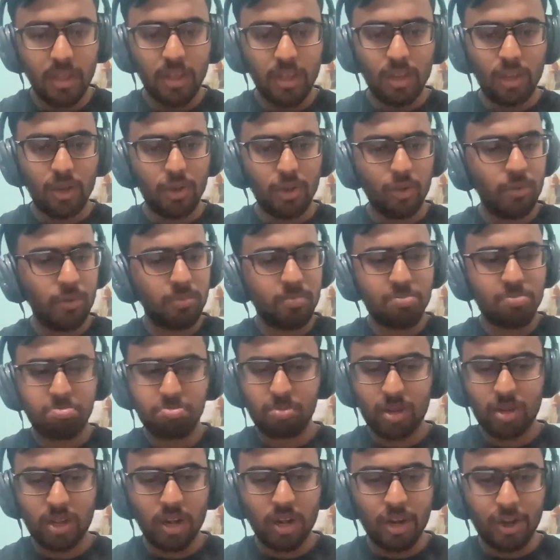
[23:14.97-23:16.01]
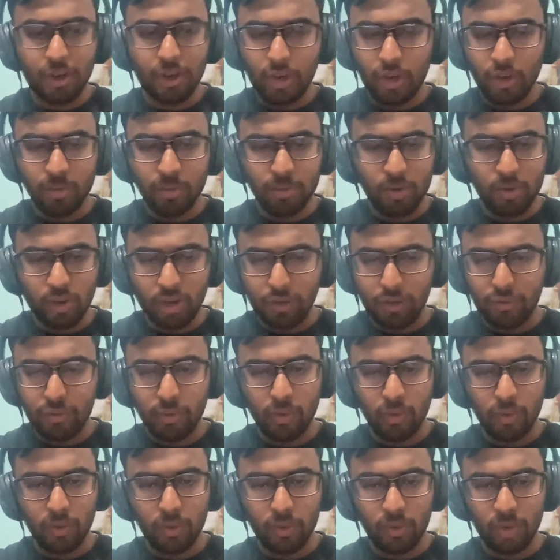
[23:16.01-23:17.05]
you know, continue more if
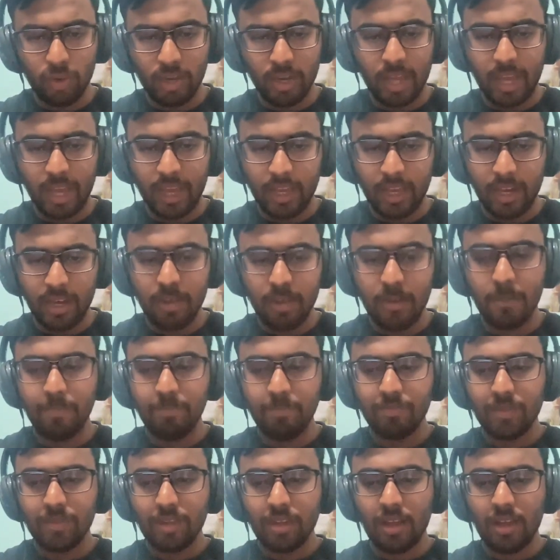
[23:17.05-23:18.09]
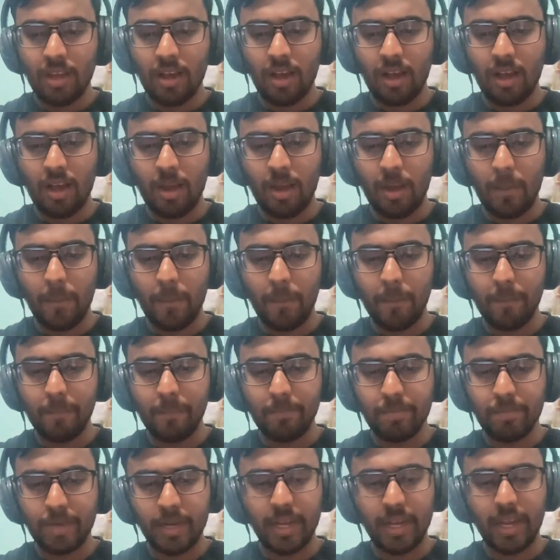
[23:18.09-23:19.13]
you like it.
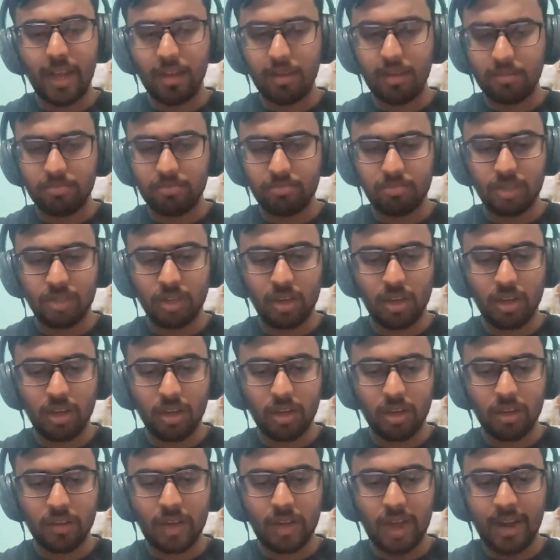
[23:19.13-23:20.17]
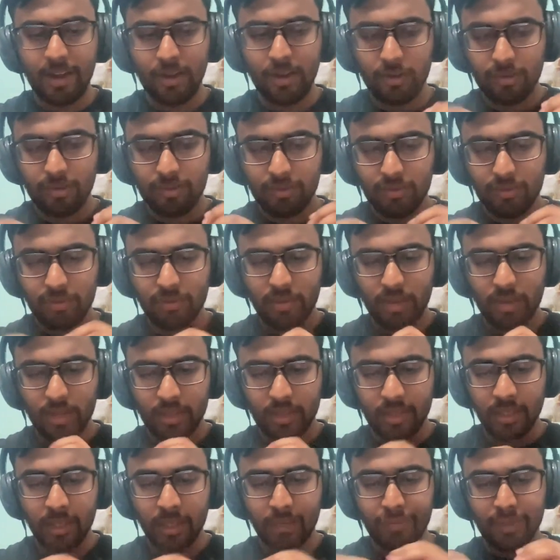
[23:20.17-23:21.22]
But yeah, the kind of
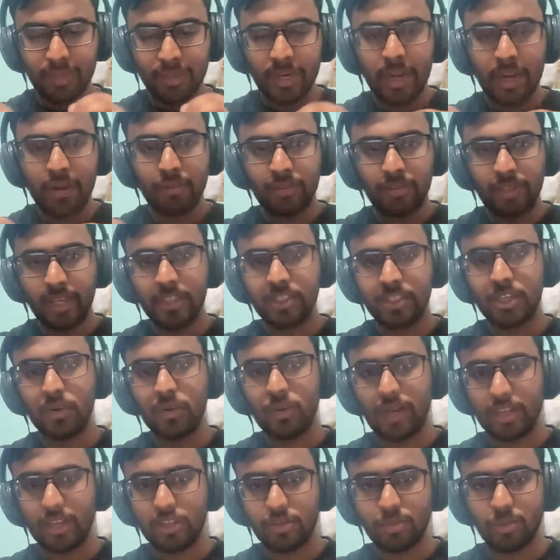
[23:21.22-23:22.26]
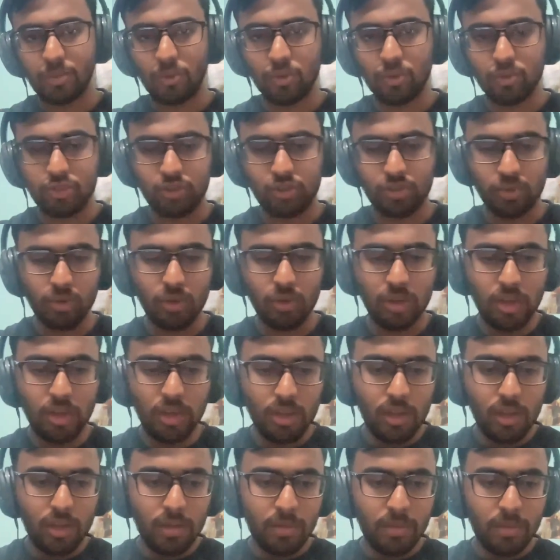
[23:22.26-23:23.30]
the different kind of things it will expose to,
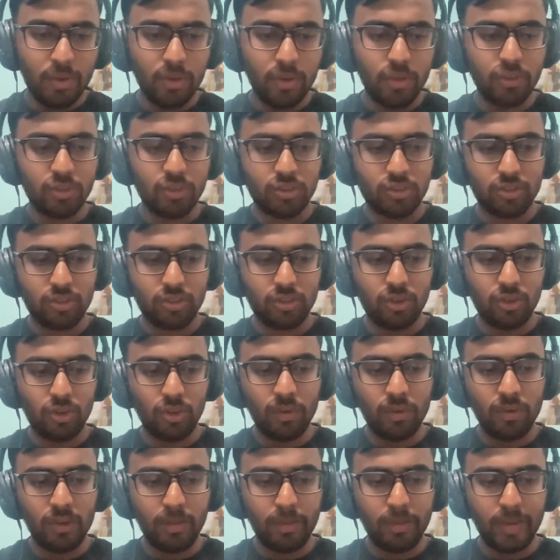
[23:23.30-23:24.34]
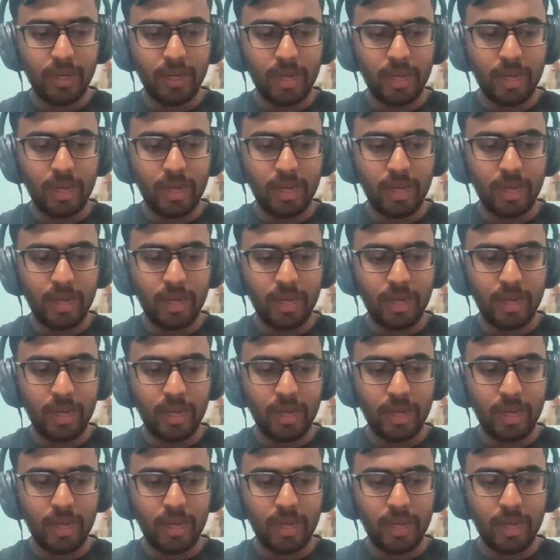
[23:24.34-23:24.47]
because you will